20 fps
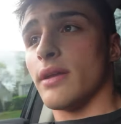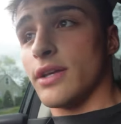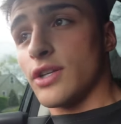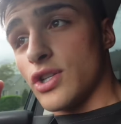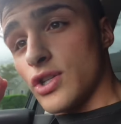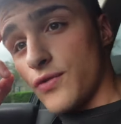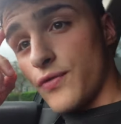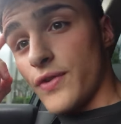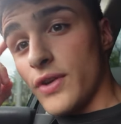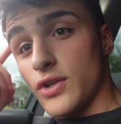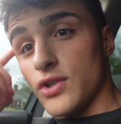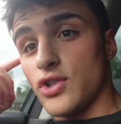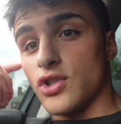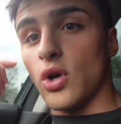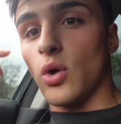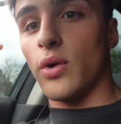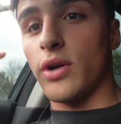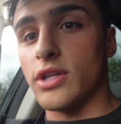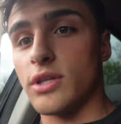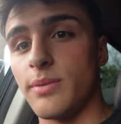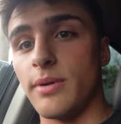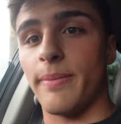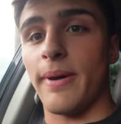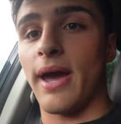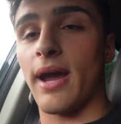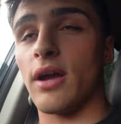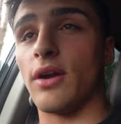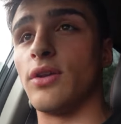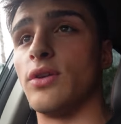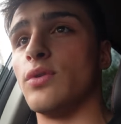It just feels so good to be
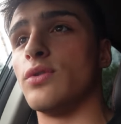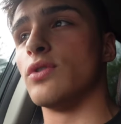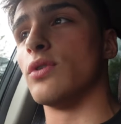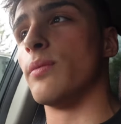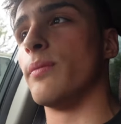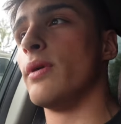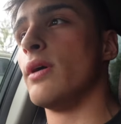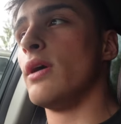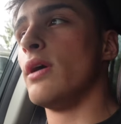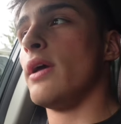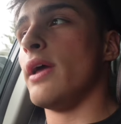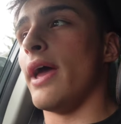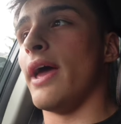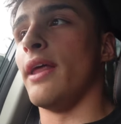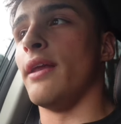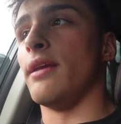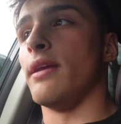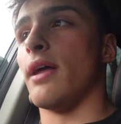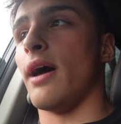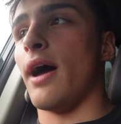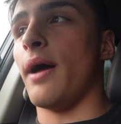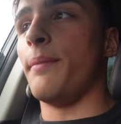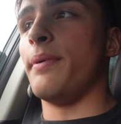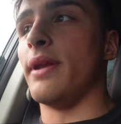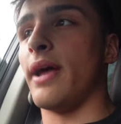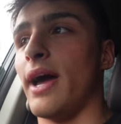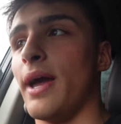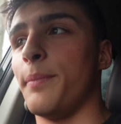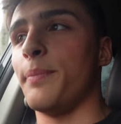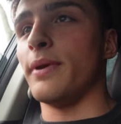back on YouTube. And I've been
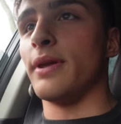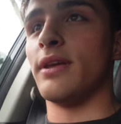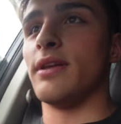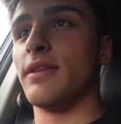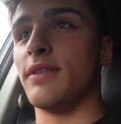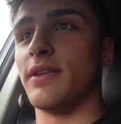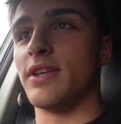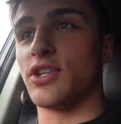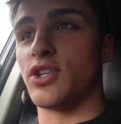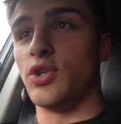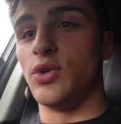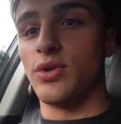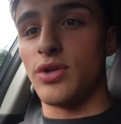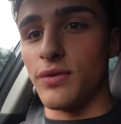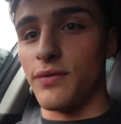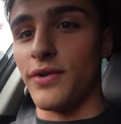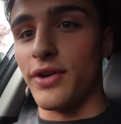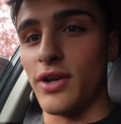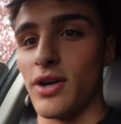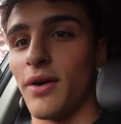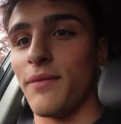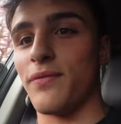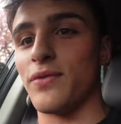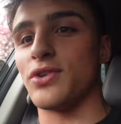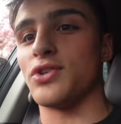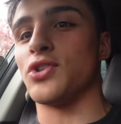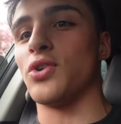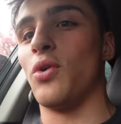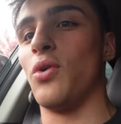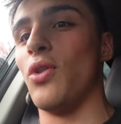hyping this YouTube video up for
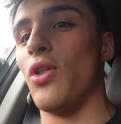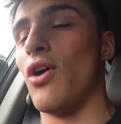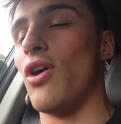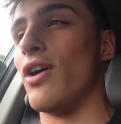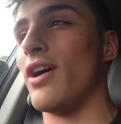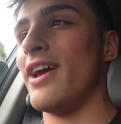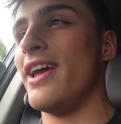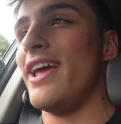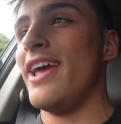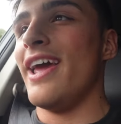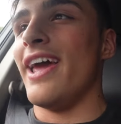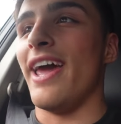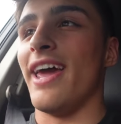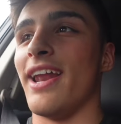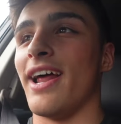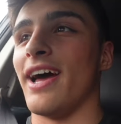so long and